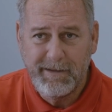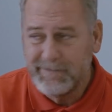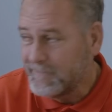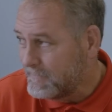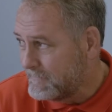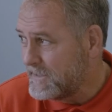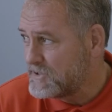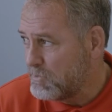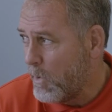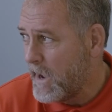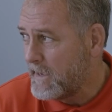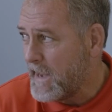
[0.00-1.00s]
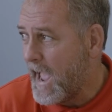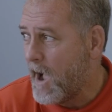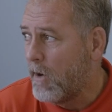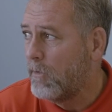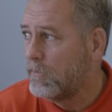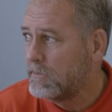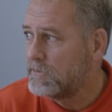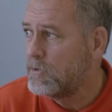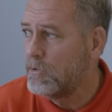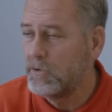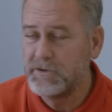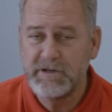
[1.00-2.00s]
this way now,
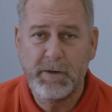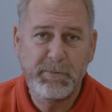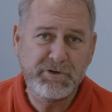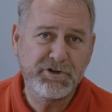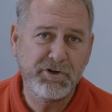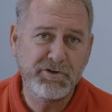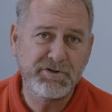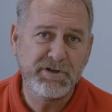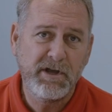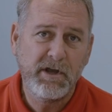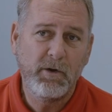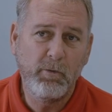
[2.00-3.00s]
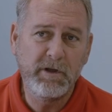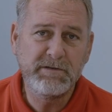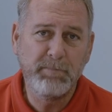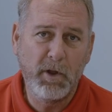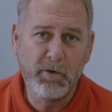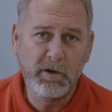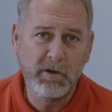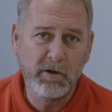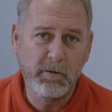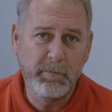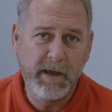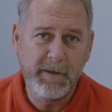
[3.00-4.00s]
cooler temperatures, winds blowing a
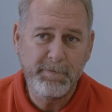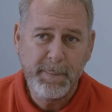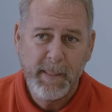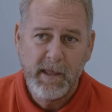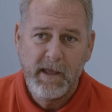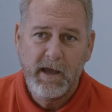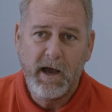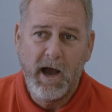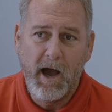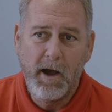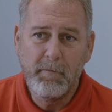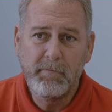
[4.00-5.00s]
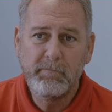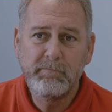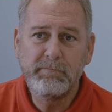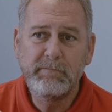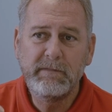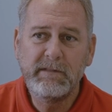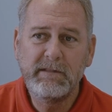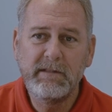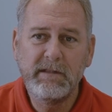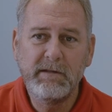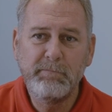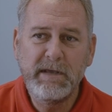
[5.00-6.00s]
little bit,
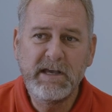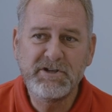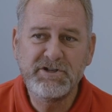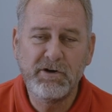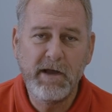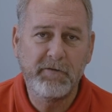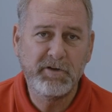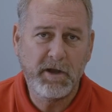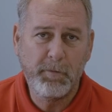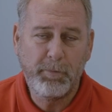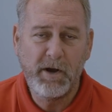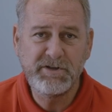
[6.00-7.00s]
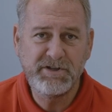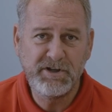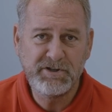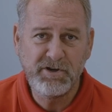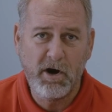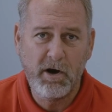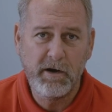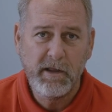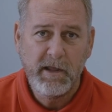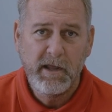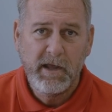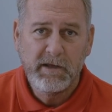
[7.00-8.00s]
because you don't have to compress it as hard.
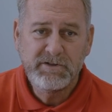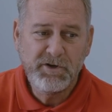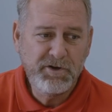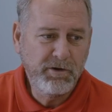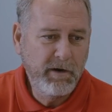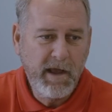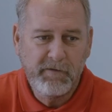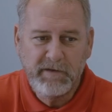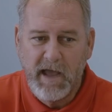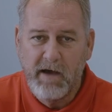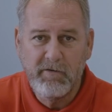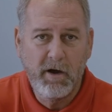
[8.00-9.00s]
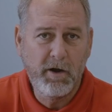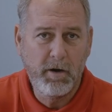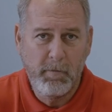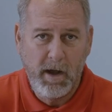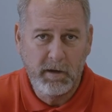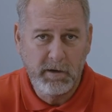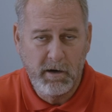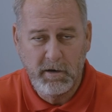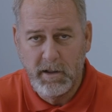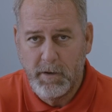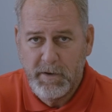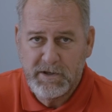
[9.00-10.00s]
So you don't have to have 100-mile-an-hour
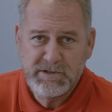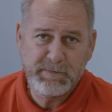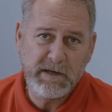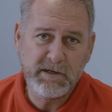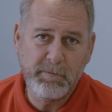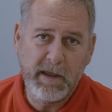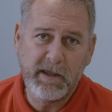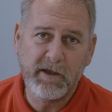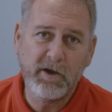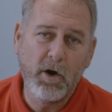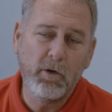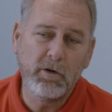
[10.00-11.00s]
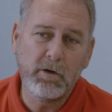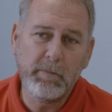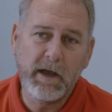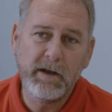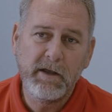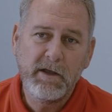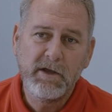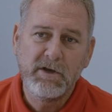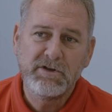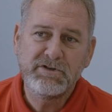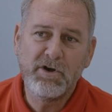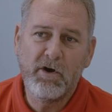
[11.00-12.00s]
club head speed to make it go a little bit.
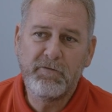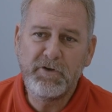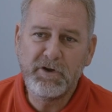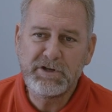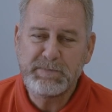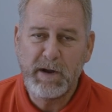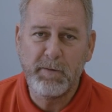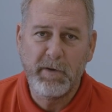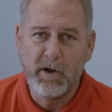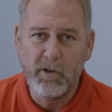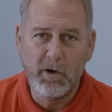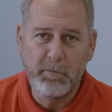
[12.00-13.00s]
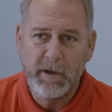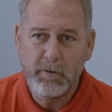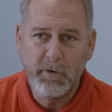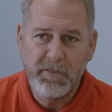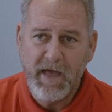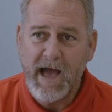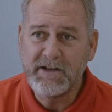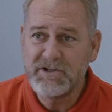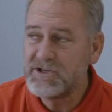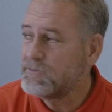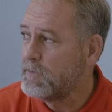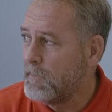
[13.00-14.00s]
So if you experiment a little bit with that,
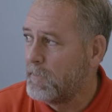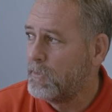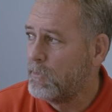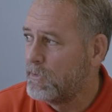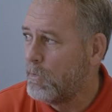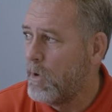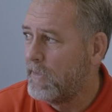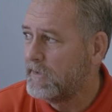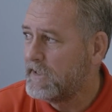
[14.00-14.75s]
just remember when the weather